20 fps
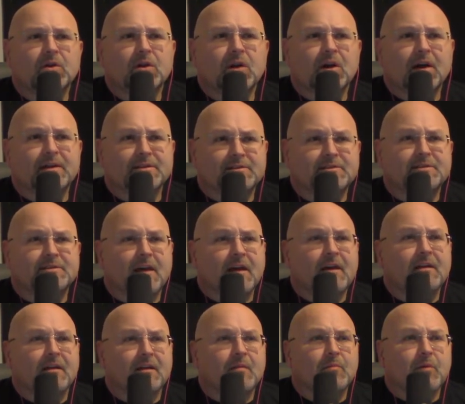I
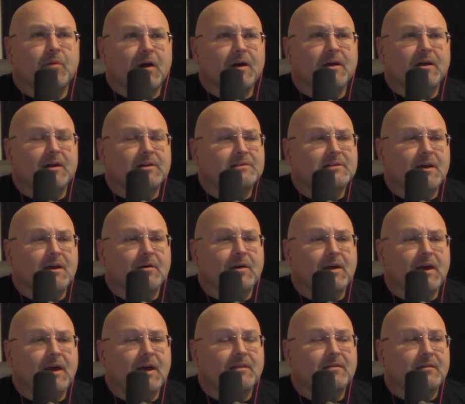said on the podcast how I
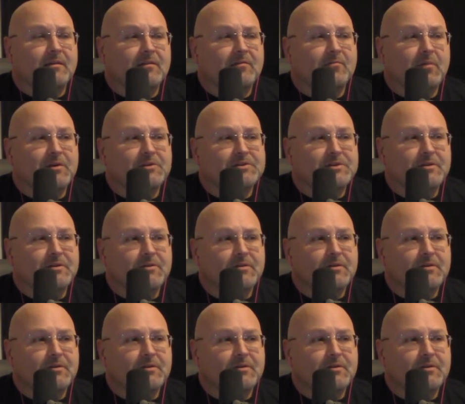hate that expression,